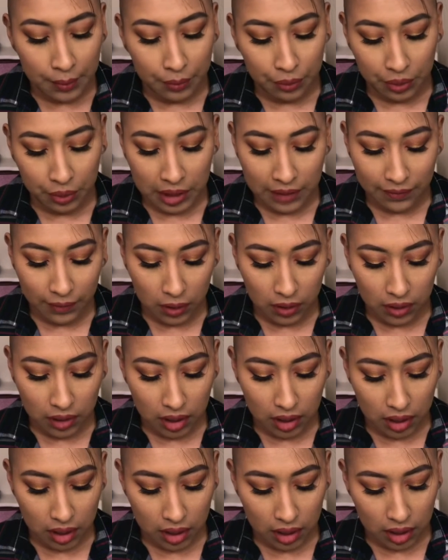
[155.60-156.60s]
Pretty
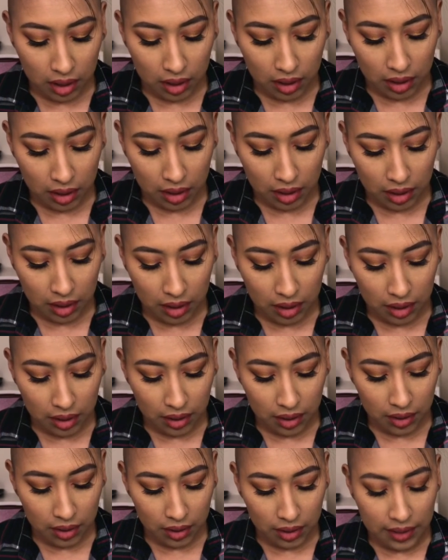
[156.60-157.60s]

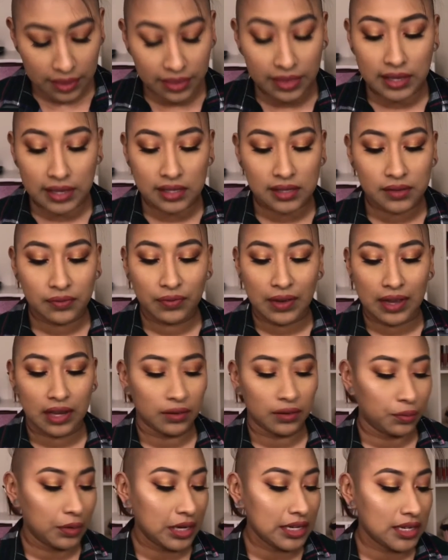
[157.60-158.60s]
Vulgar. This
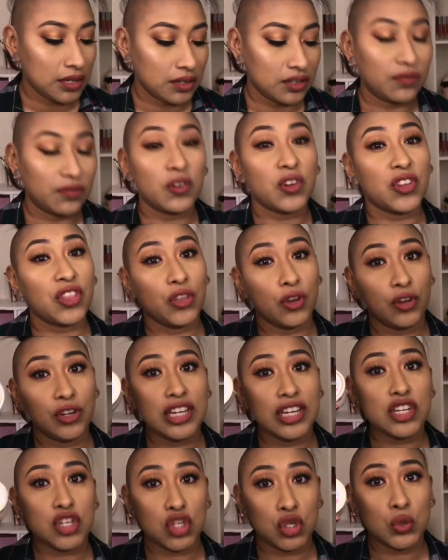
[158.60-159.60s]
retails for
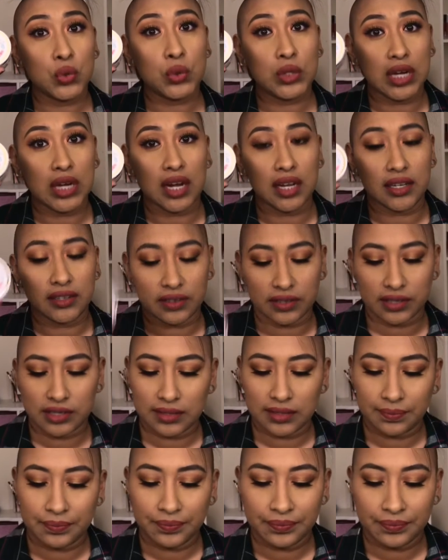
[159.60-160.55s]
$32.